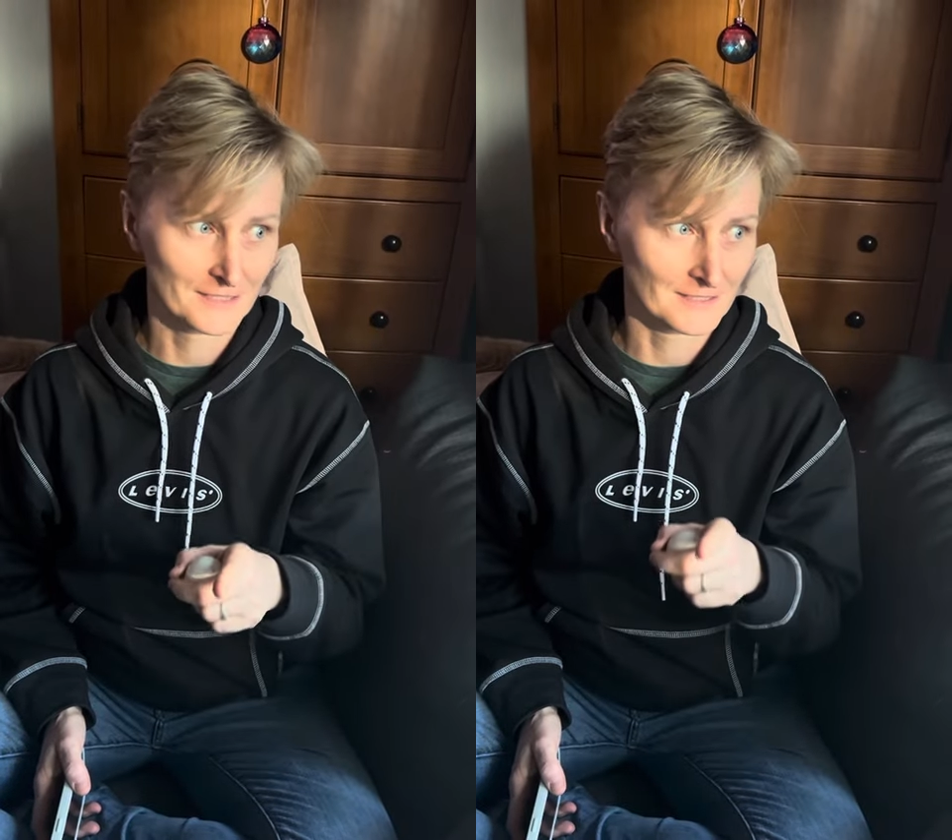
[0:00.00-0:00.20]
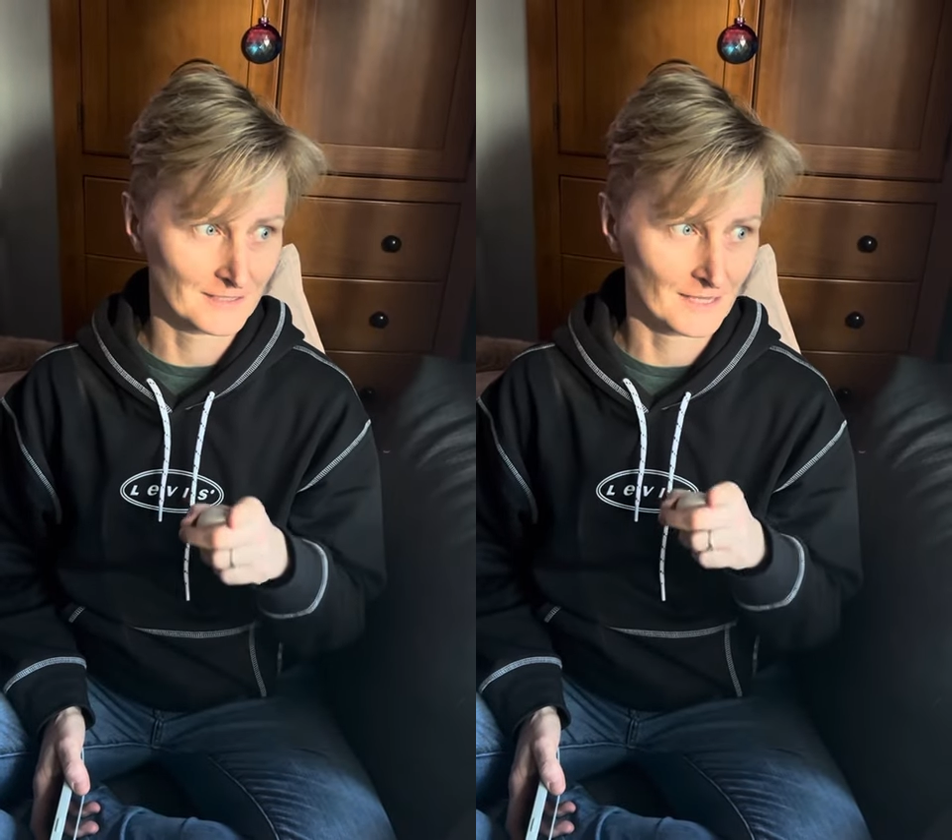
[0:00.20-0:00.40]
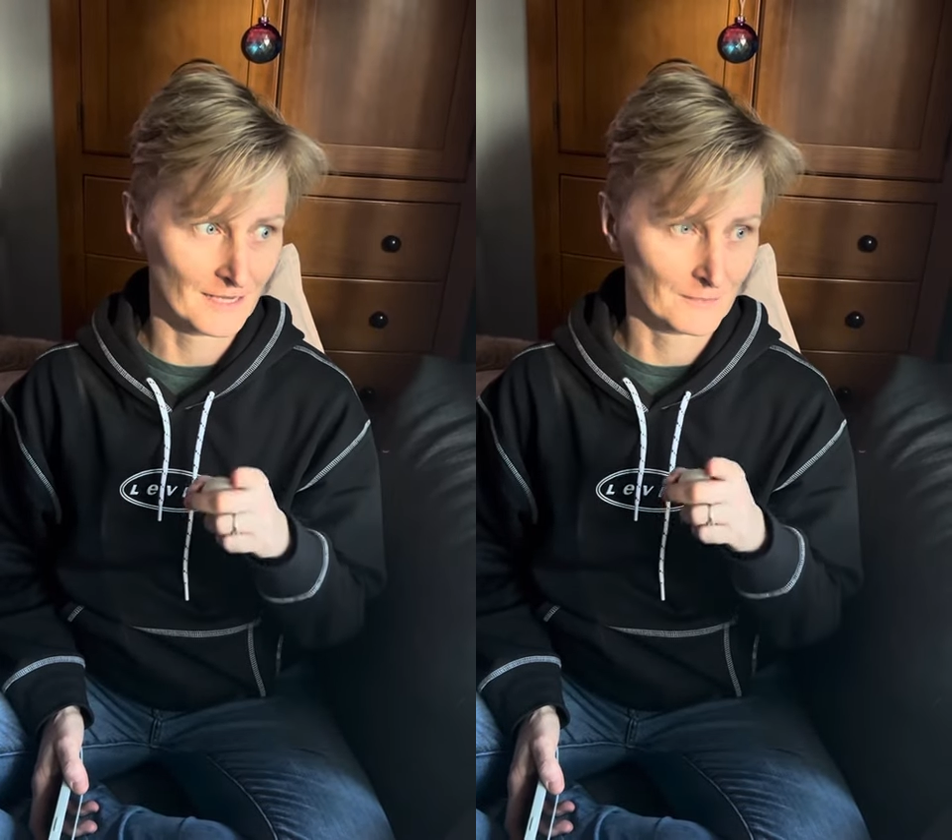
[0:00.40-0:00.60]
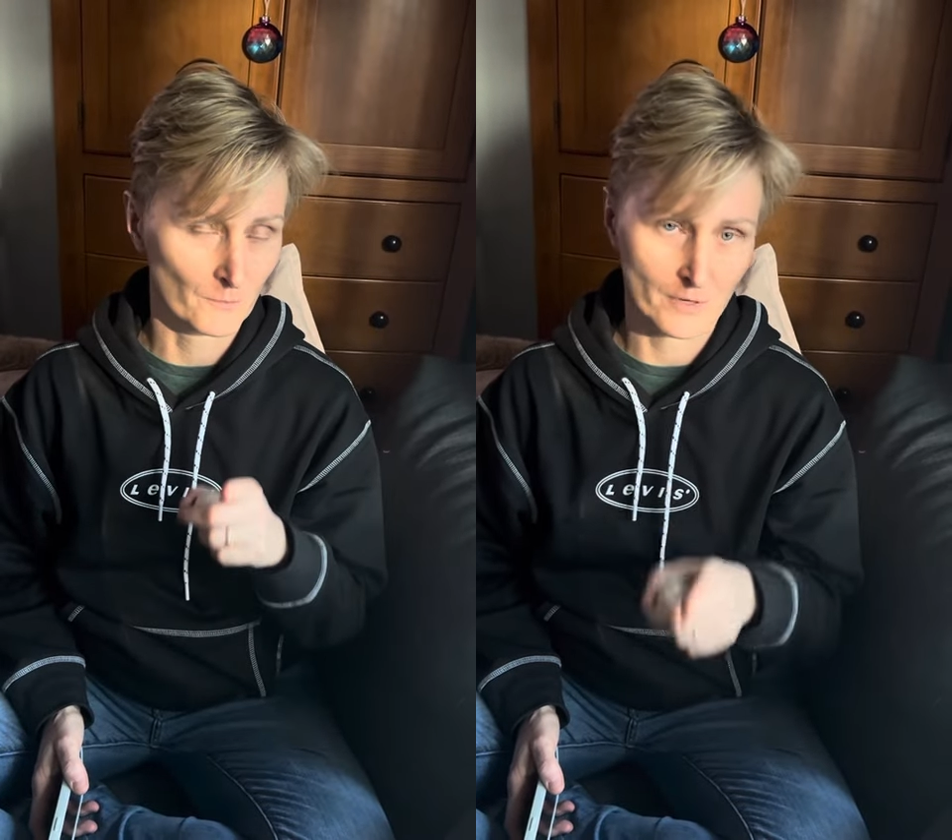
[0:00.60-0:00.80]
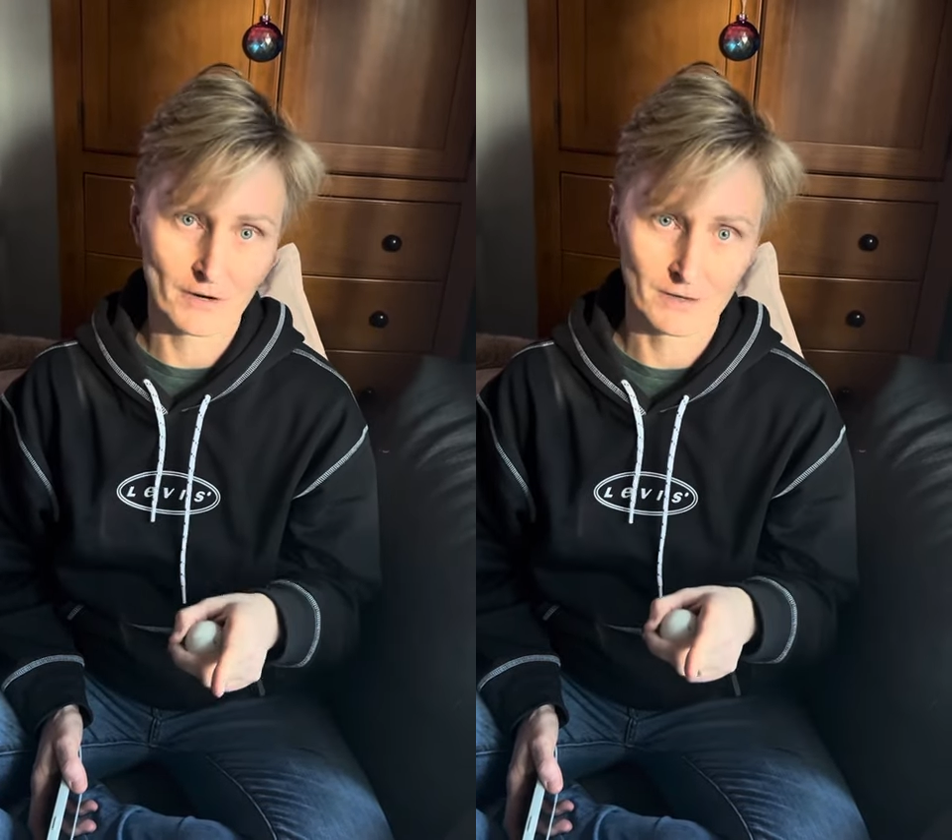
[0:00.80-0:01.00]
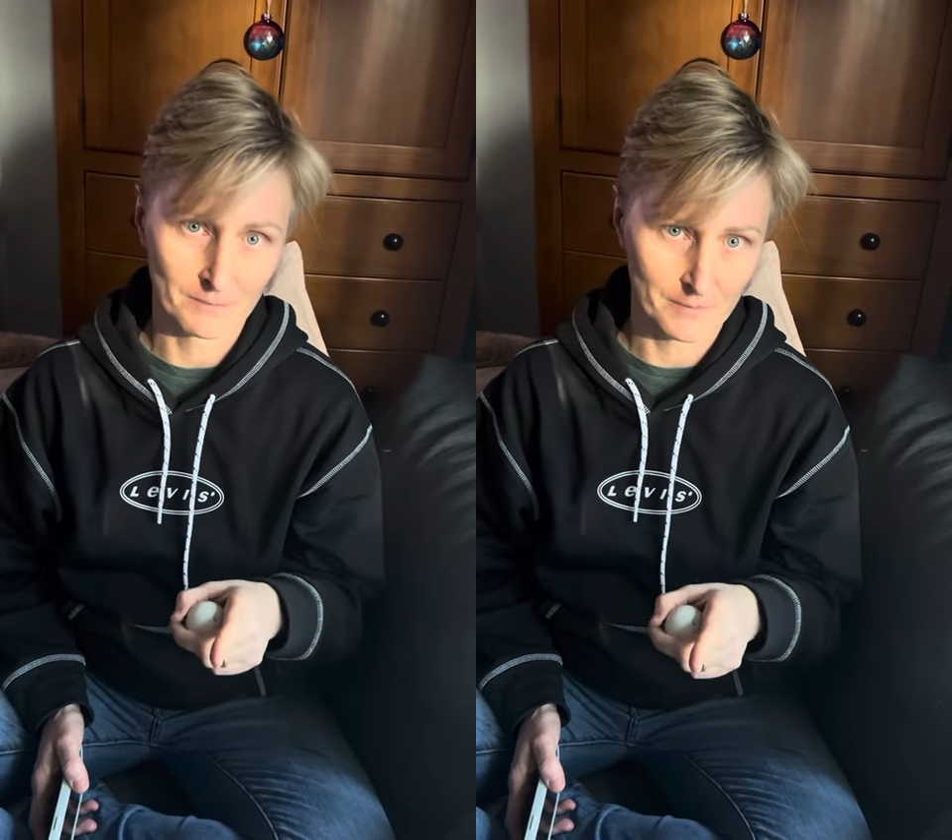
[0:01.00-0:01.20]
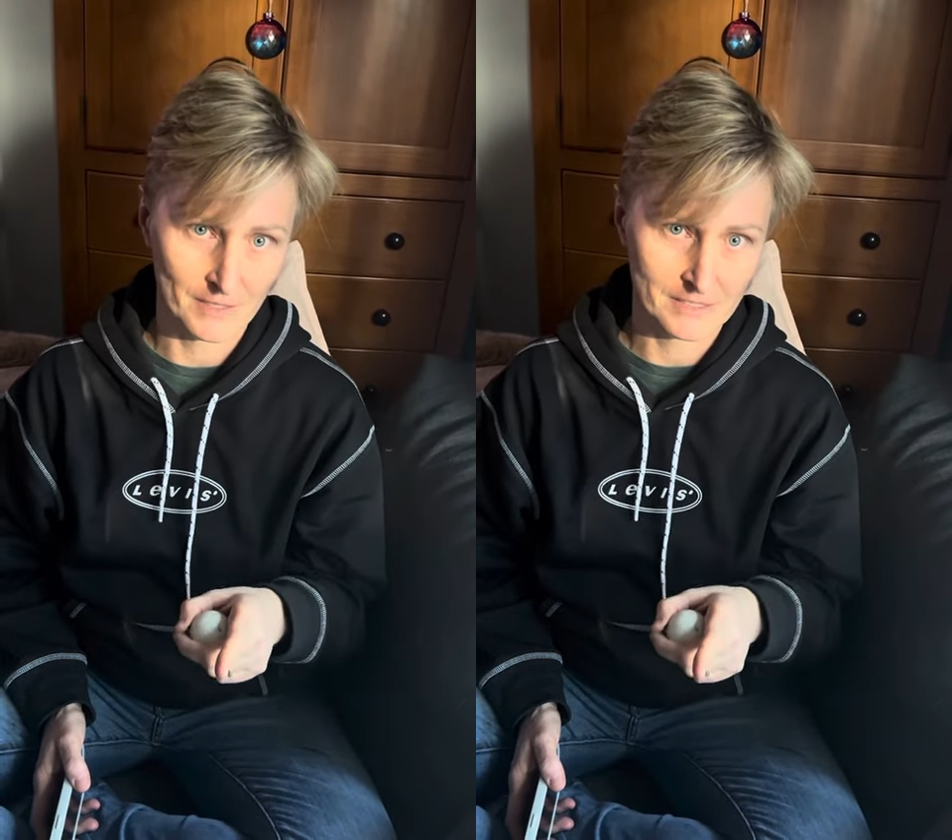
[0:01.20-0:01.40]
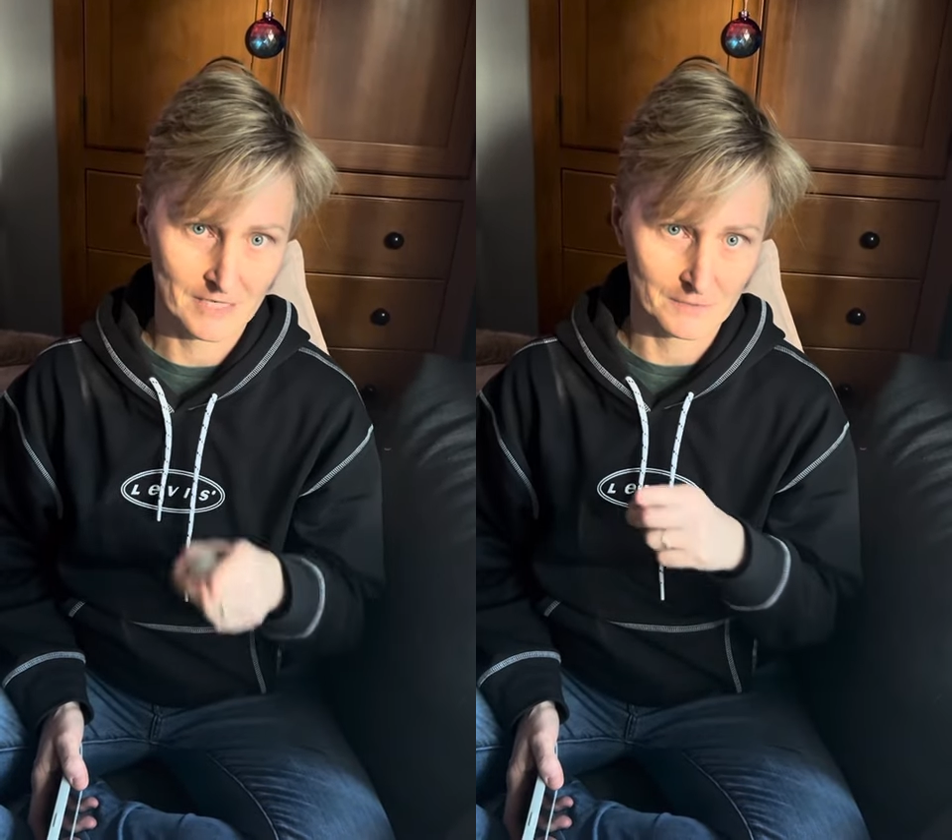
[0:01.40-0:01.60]
that
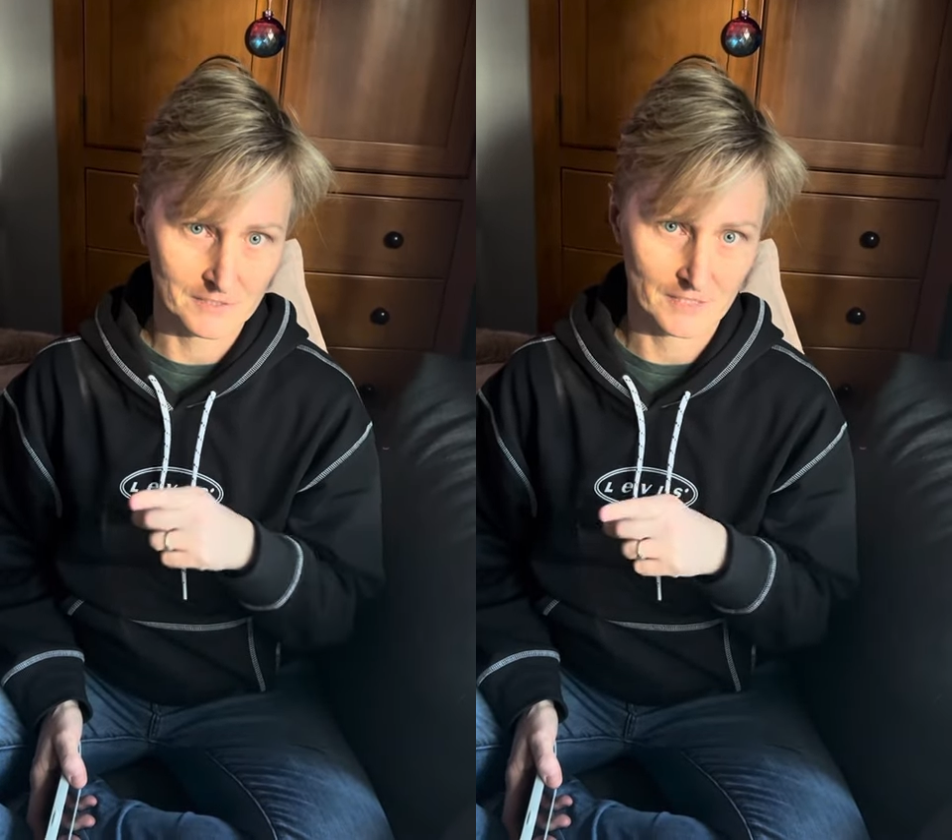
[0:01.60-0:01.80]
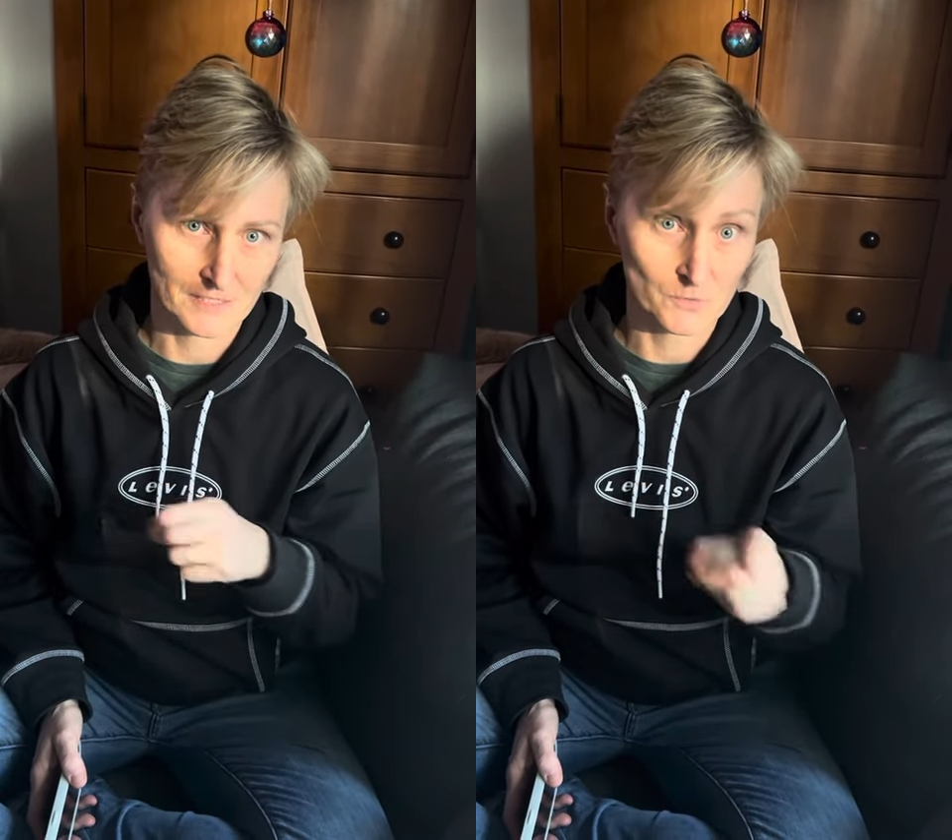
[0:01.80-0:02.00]
Paralympic table tennis,